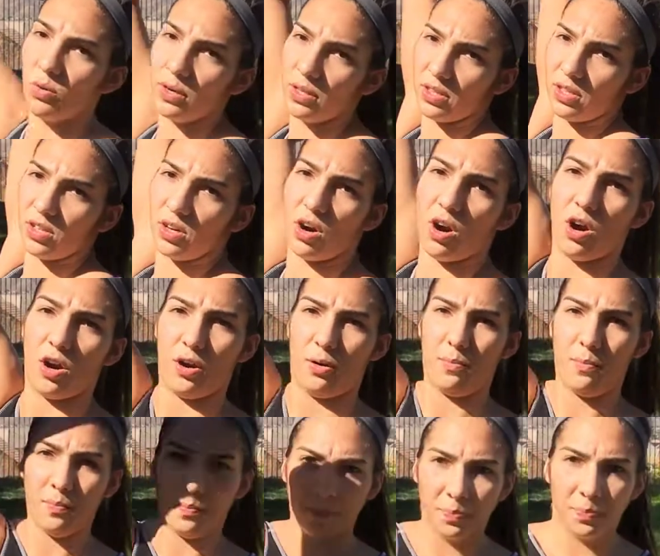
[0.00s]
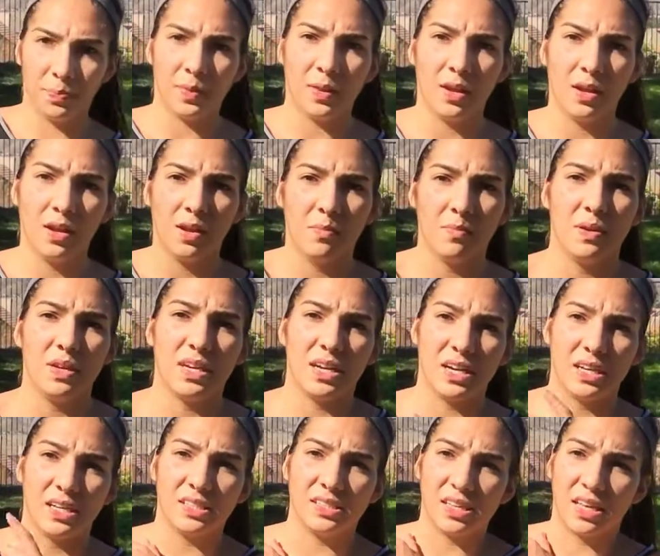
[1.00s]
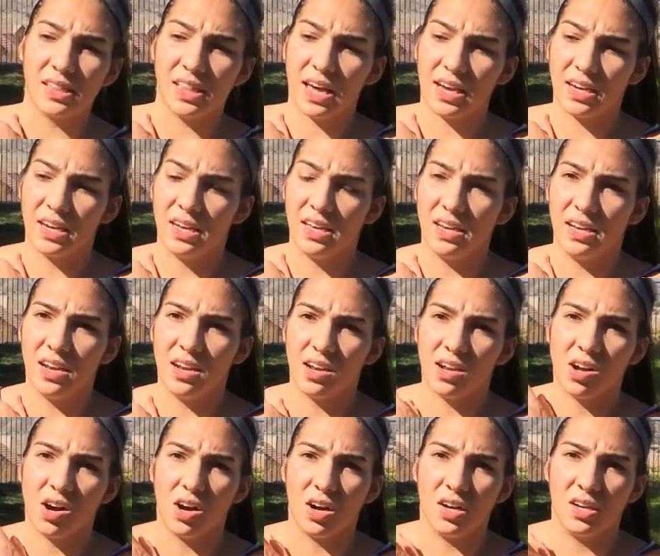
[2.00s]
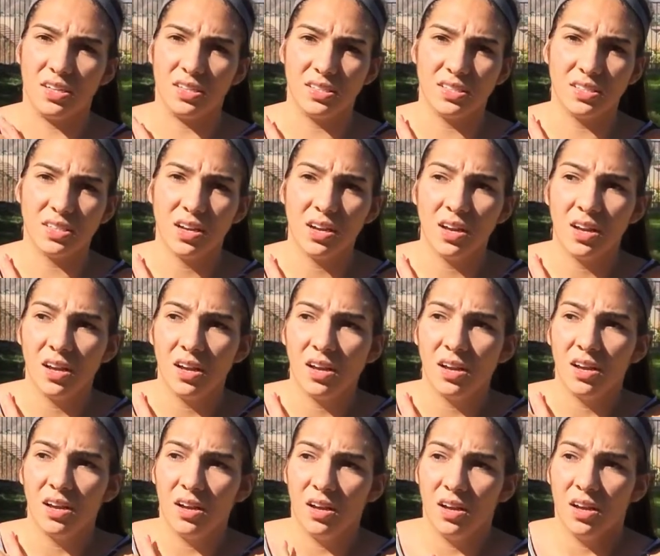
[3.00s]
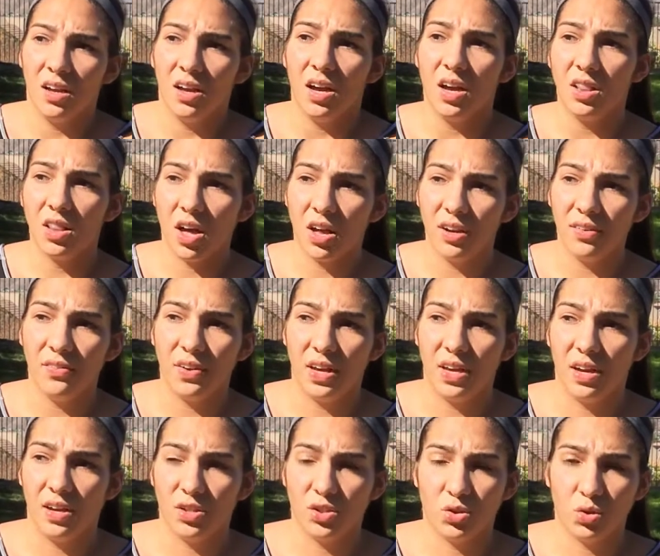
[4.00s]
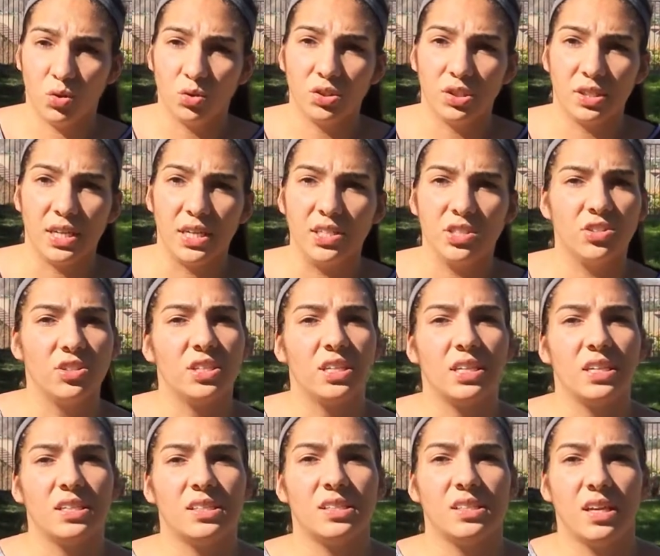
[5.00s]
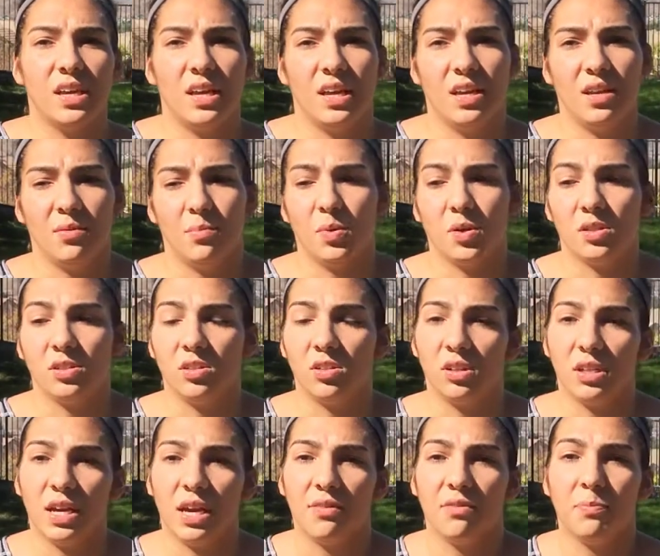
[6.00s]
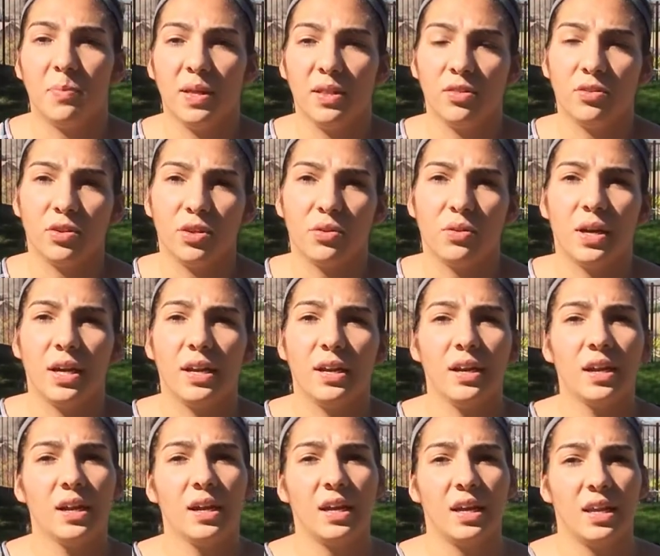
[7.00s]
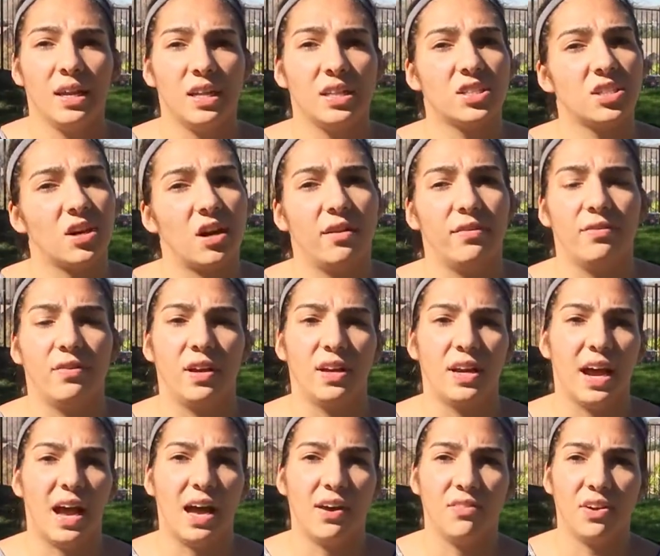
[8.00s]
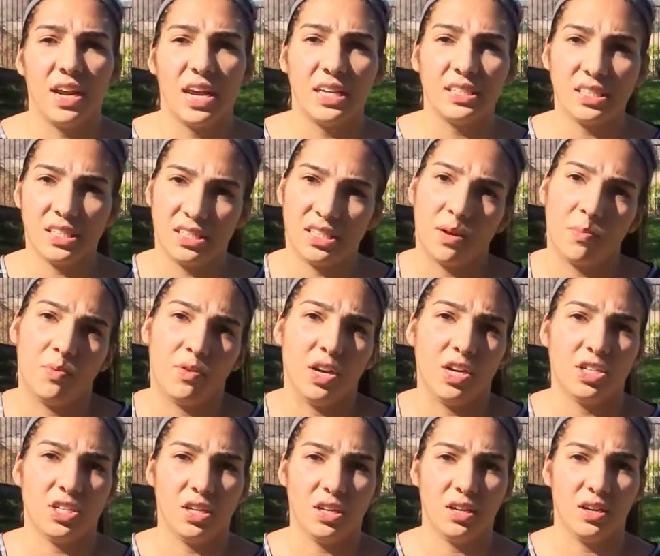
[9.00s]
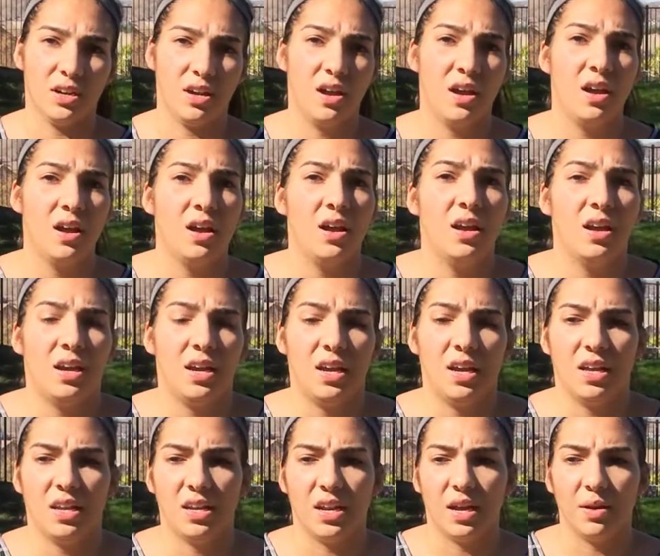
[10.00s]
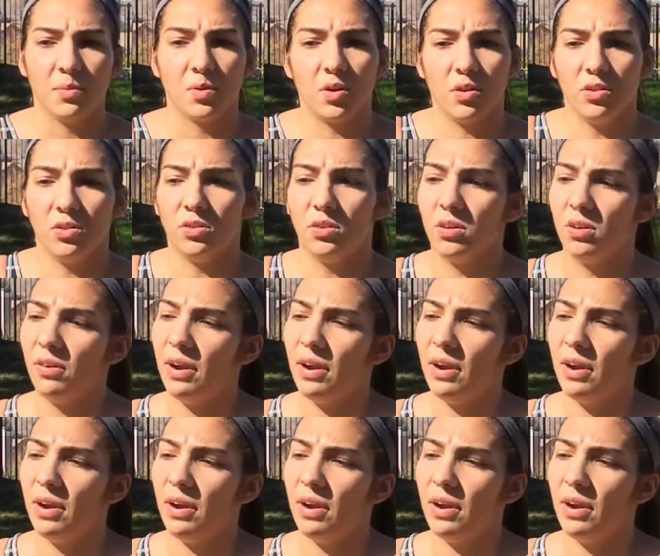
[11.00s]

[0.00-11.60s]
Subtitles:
because that can cause a lot of shoulder injuries, and personally I've been through one and it's not fun. I have an AC separation and I'm going through it right now. But